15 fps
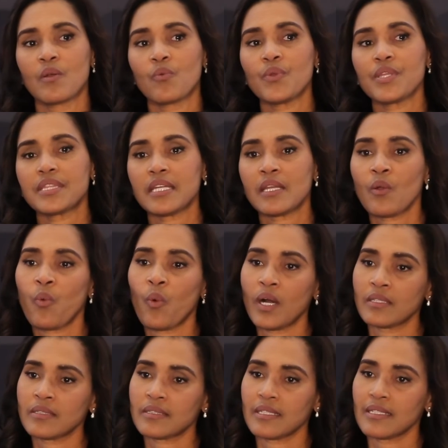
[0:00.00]
we think
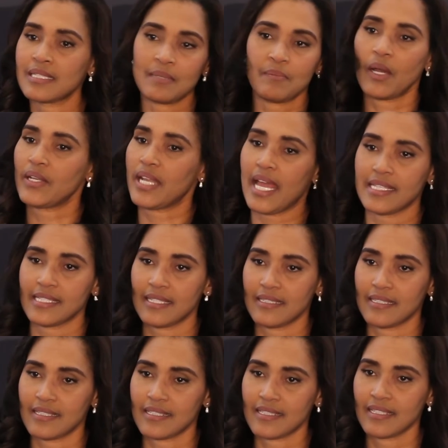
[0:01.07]
wealth is about
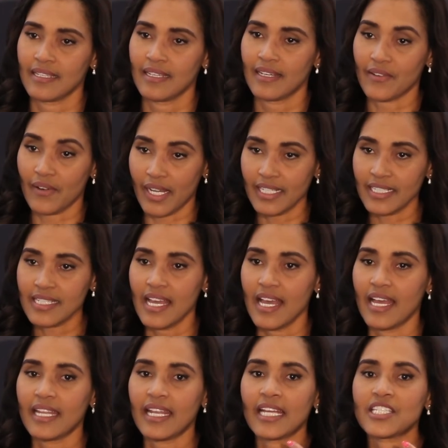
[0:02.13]
assets, right?
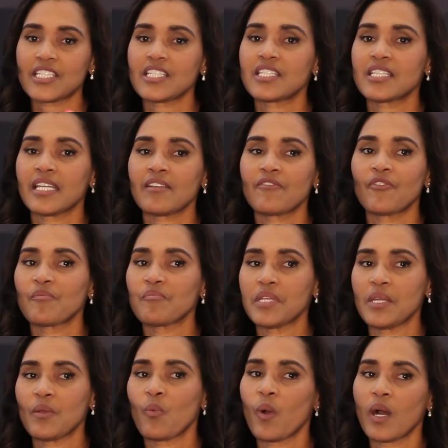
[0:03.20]
And I just think for
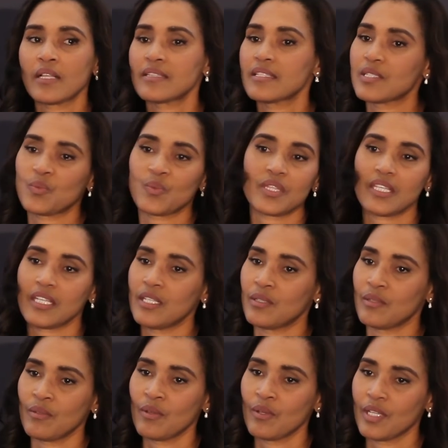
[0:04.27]
me, wealth is
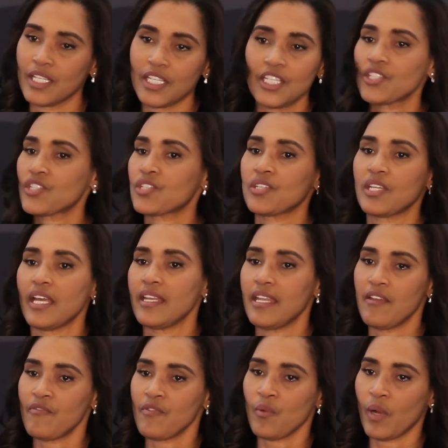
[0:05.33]
within each and
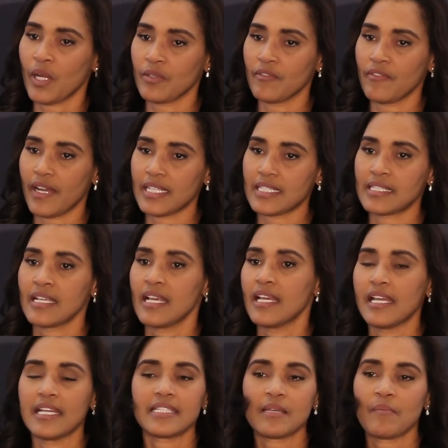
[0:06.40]
every one of us.
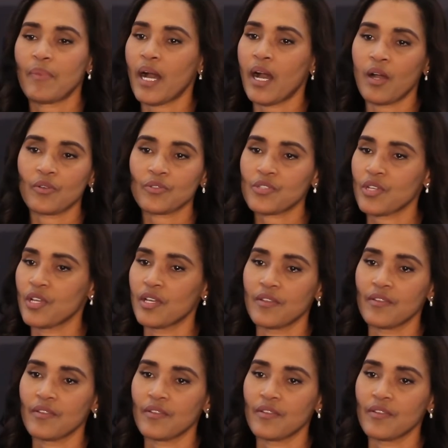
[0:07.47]
It's about,